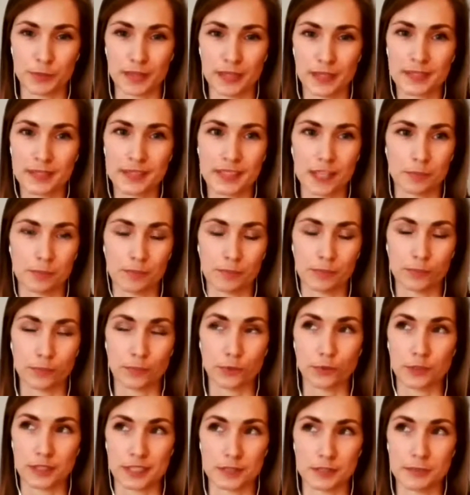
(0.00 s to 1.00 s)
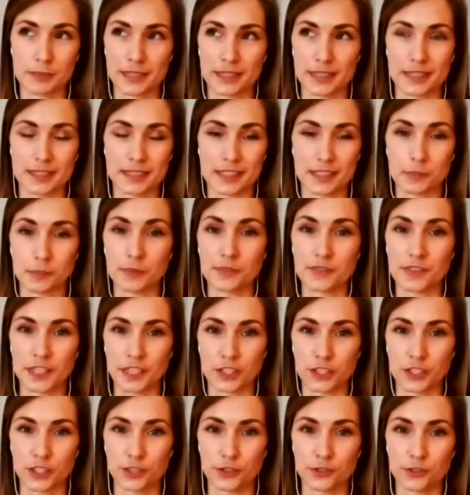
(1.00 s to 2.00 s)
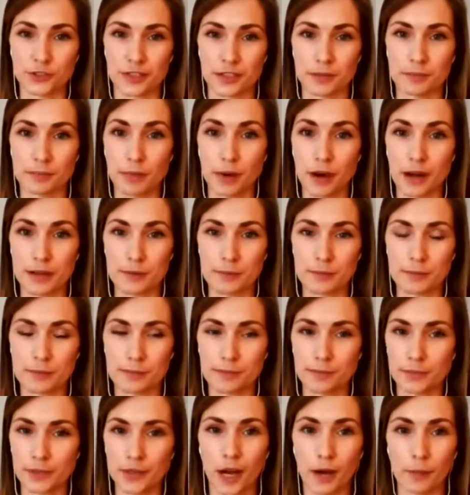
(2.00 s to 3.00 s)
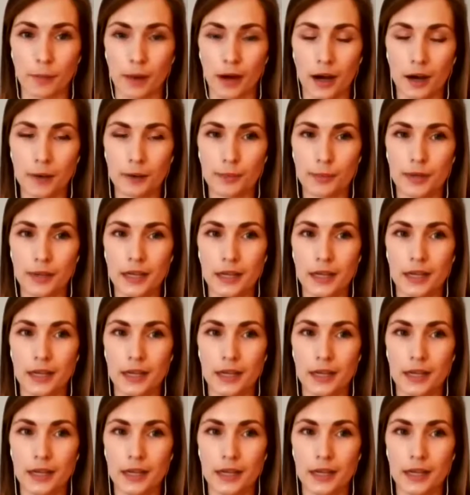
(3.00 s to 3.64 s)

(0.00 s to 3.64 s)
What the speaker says: But broadly speaking, some of the issues that might come up